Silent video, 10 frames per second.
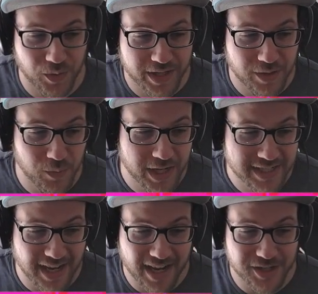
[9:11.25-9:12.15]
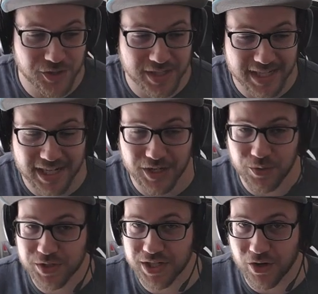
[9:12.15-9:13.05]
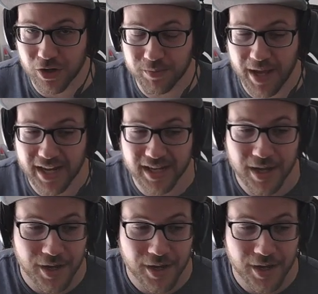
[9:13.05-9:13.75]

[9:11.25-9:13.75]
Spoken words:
and then when it dies, you get to get a Unison card back.